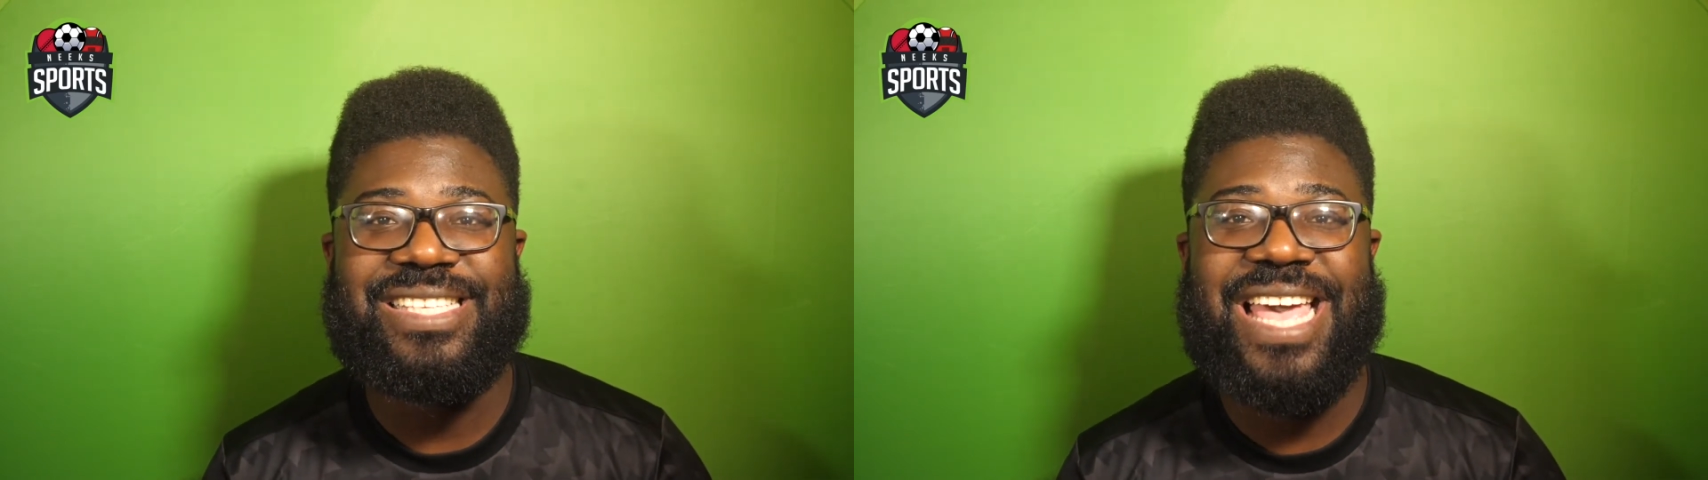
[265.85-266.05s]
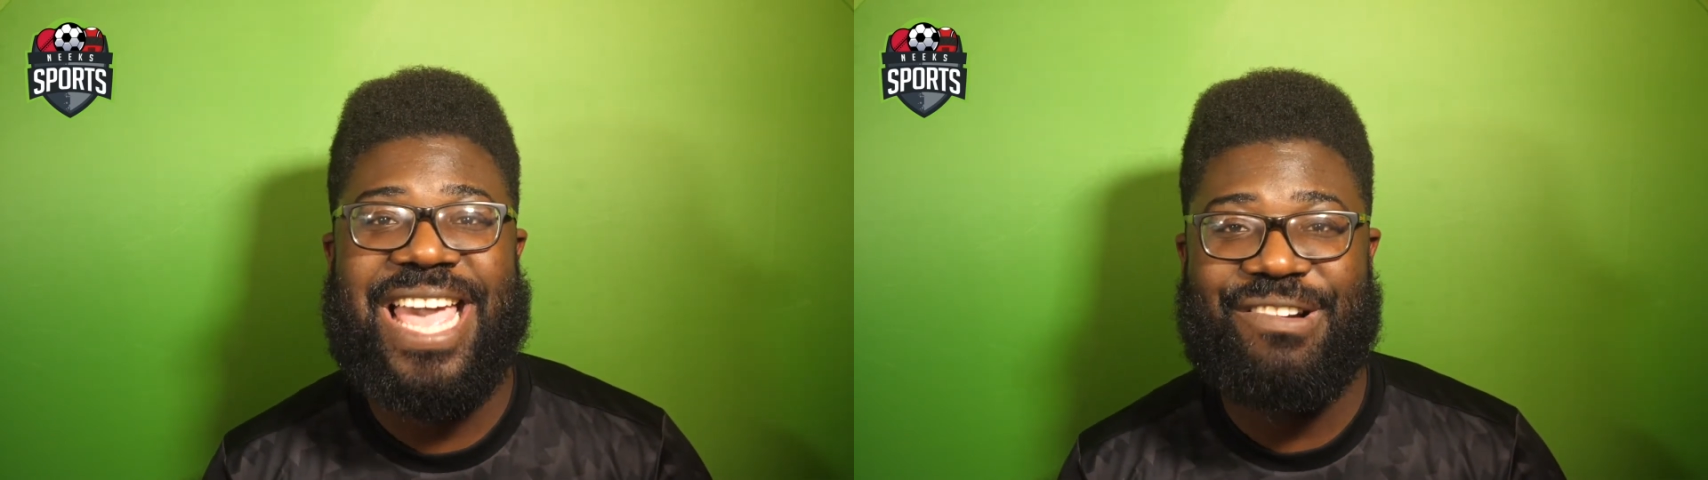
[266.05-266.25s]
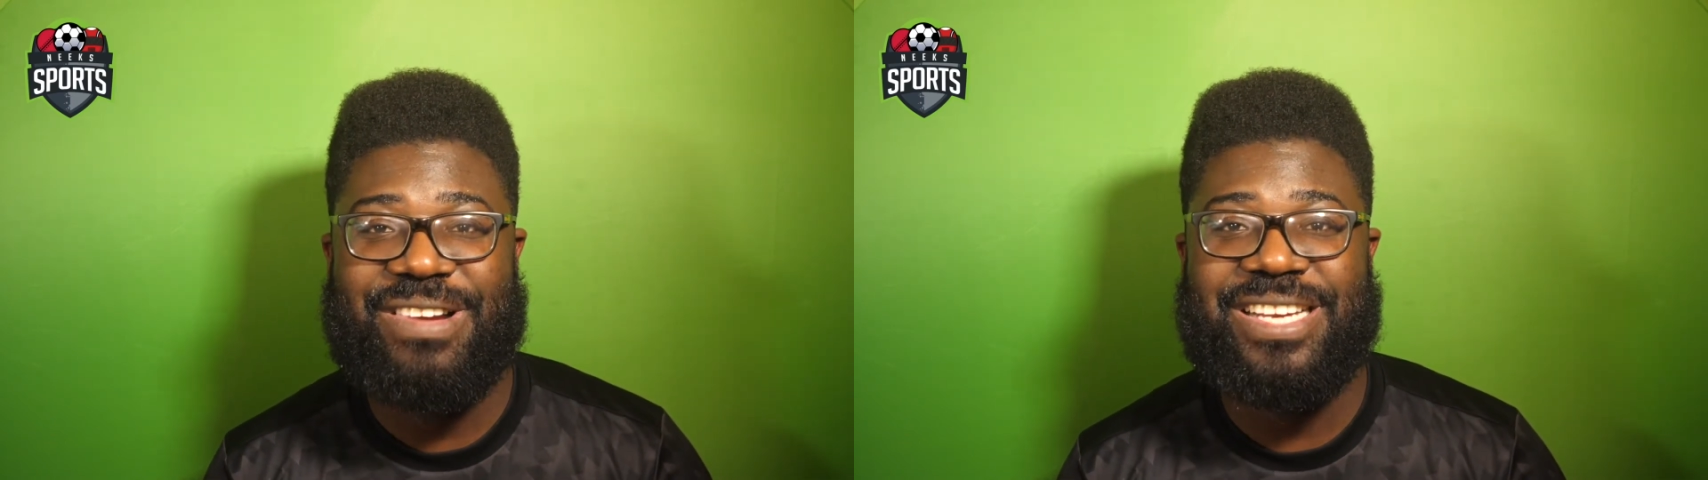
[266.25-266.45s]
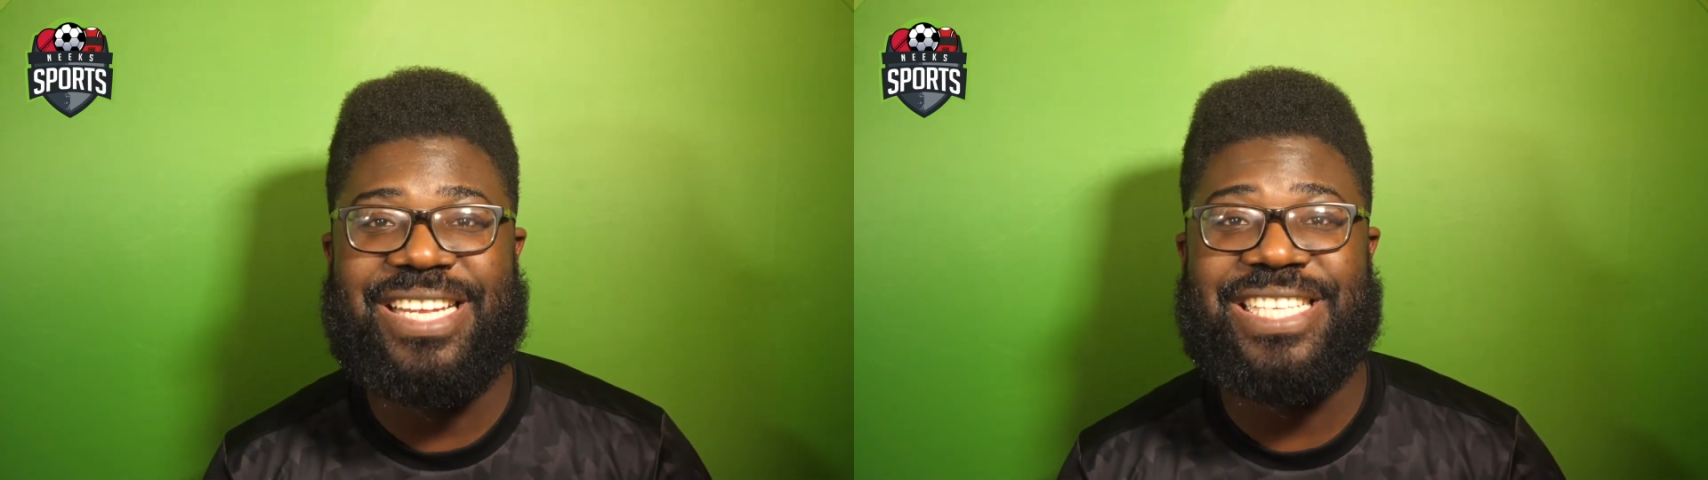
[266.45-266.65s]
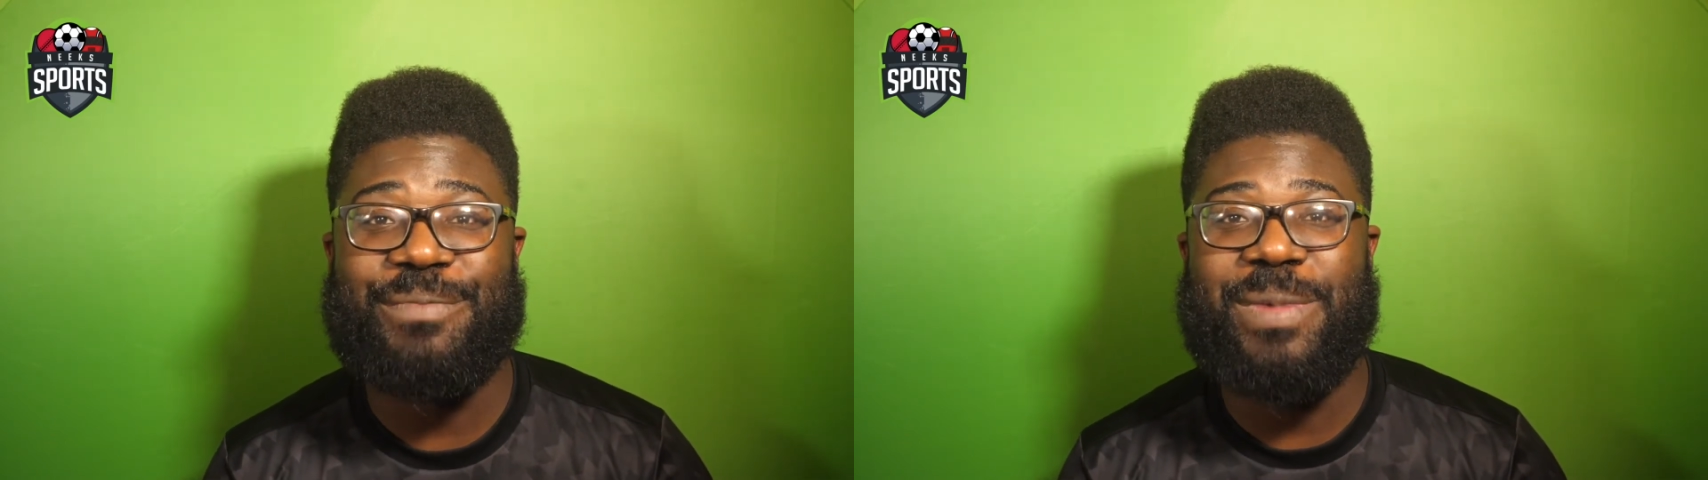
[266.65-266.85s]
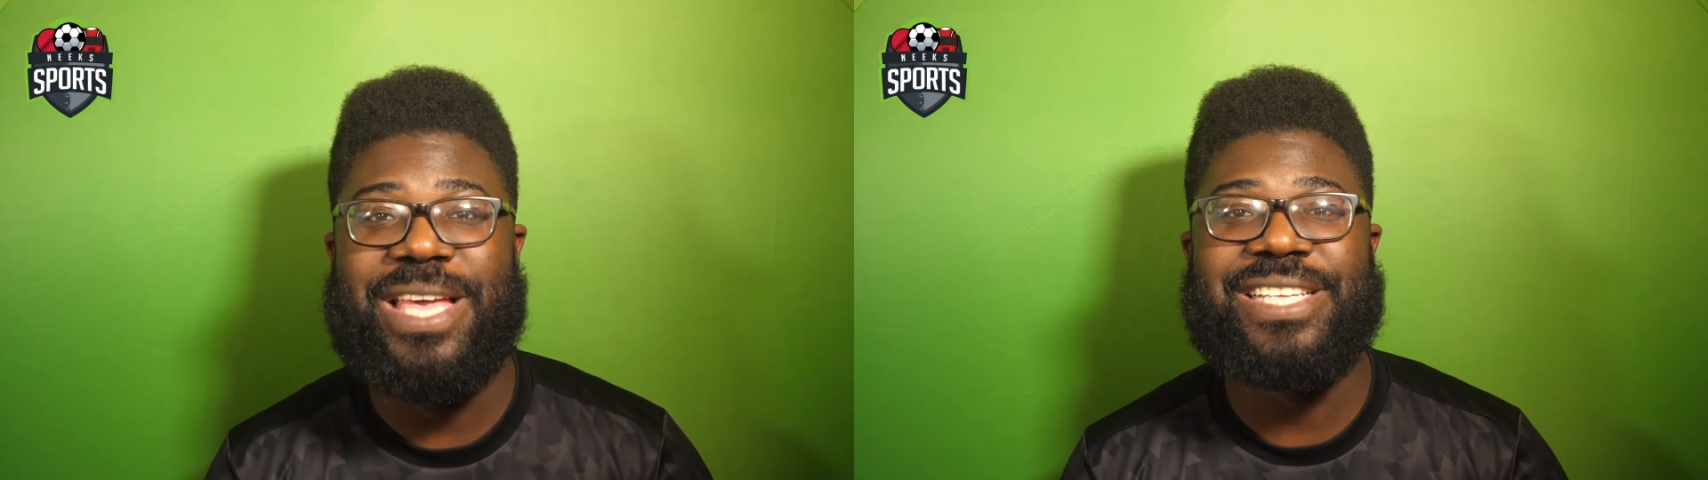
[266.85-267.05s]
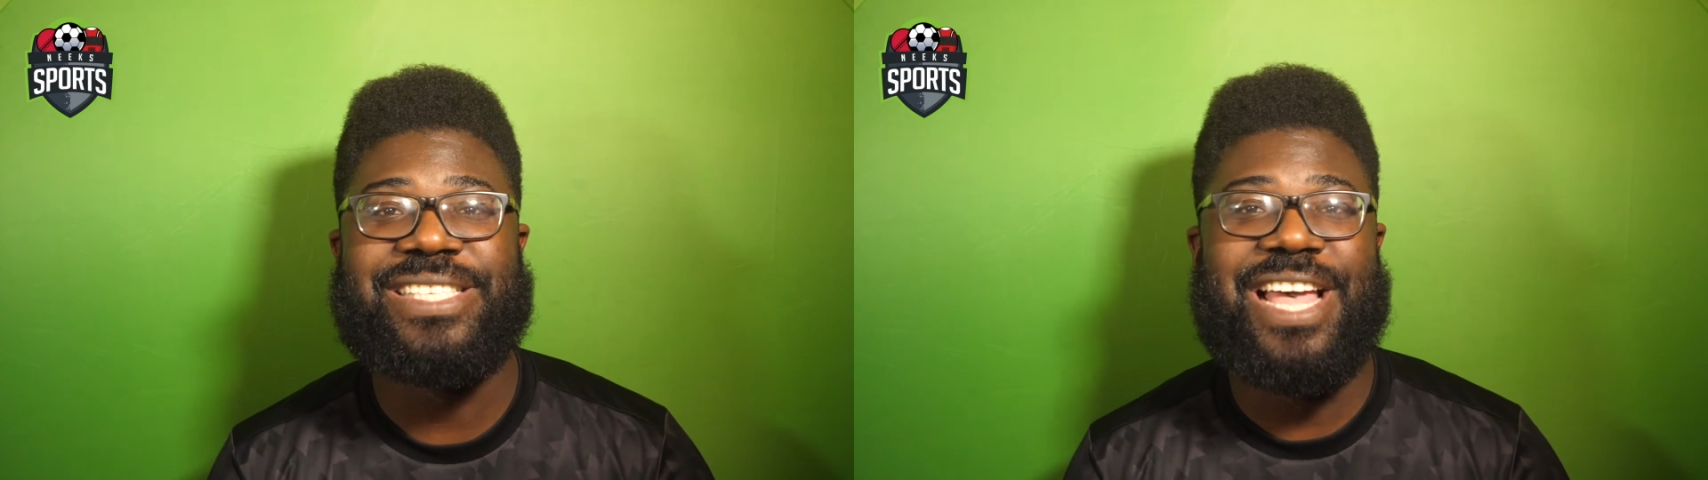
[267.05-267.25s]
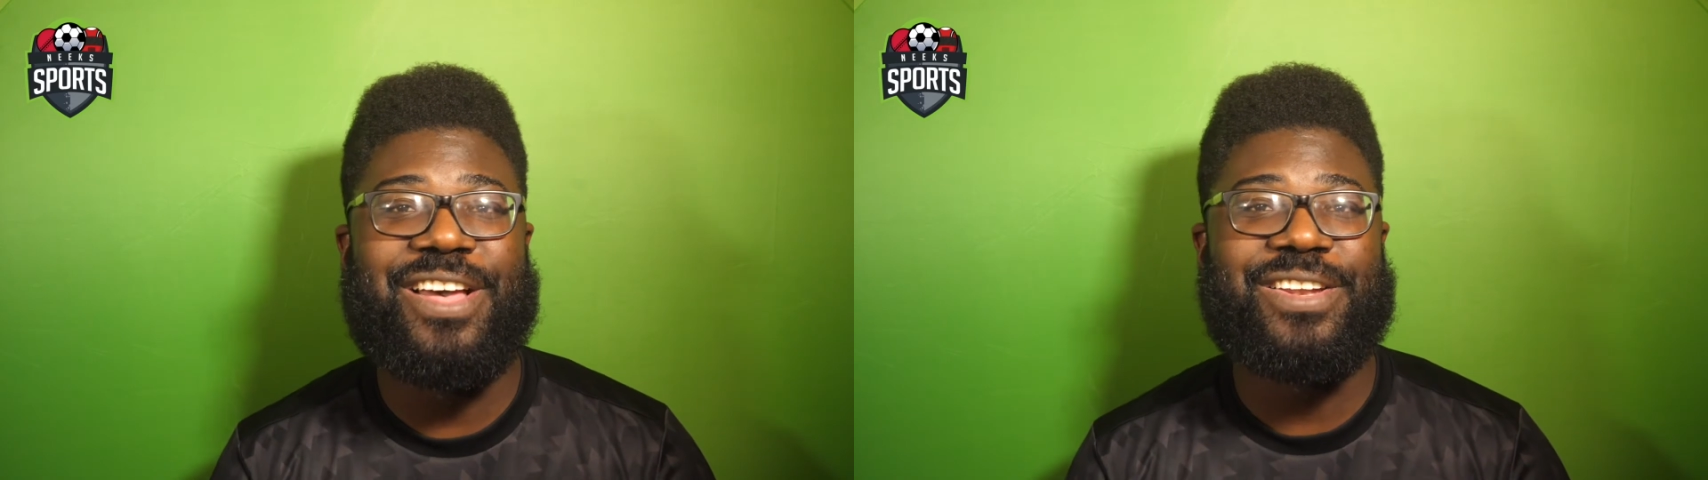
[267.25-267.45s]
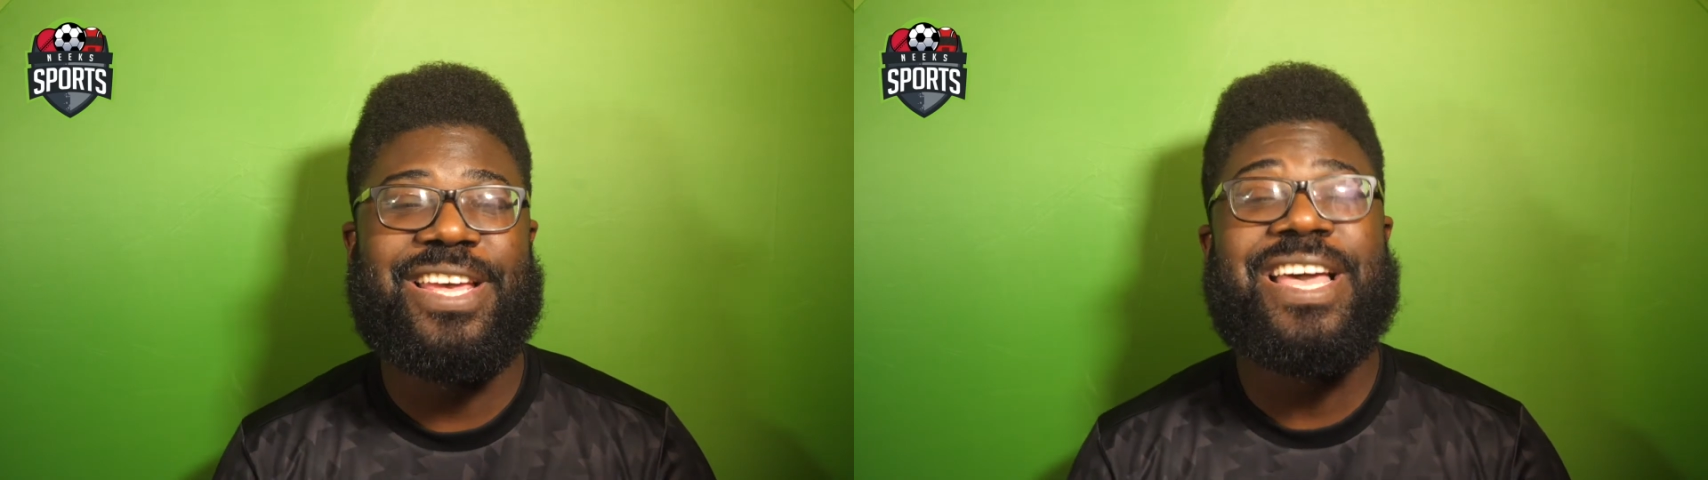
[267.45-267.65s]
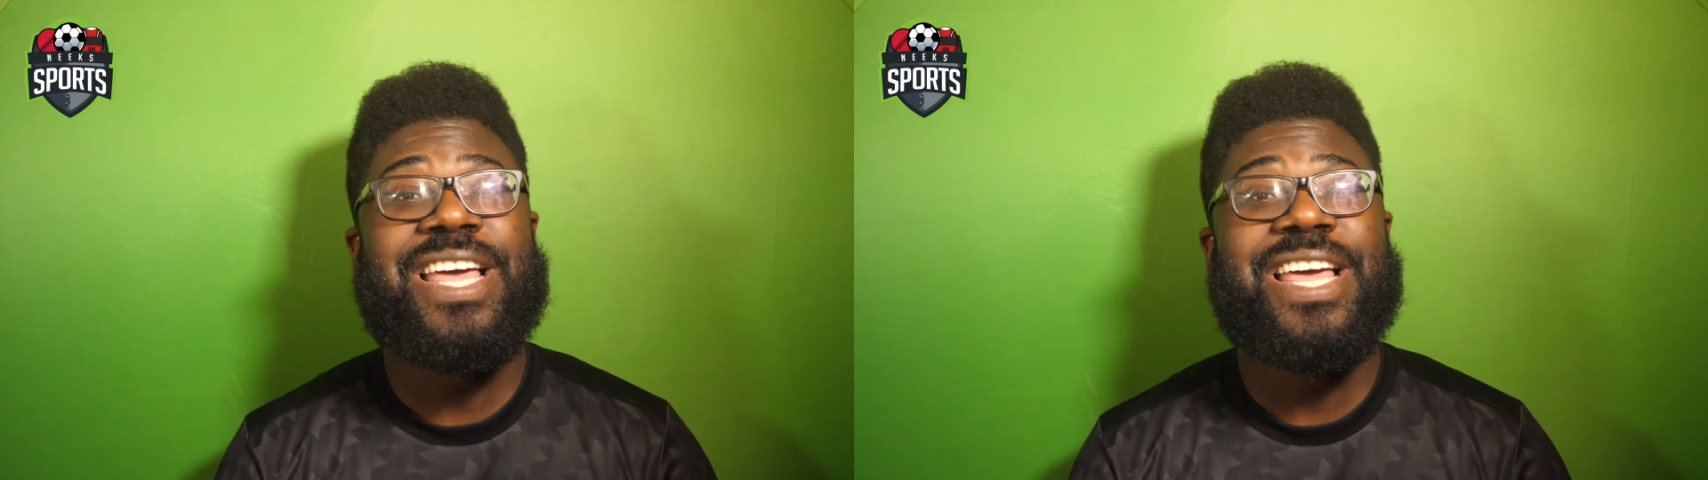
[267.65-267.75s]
hear it, does it make a sound?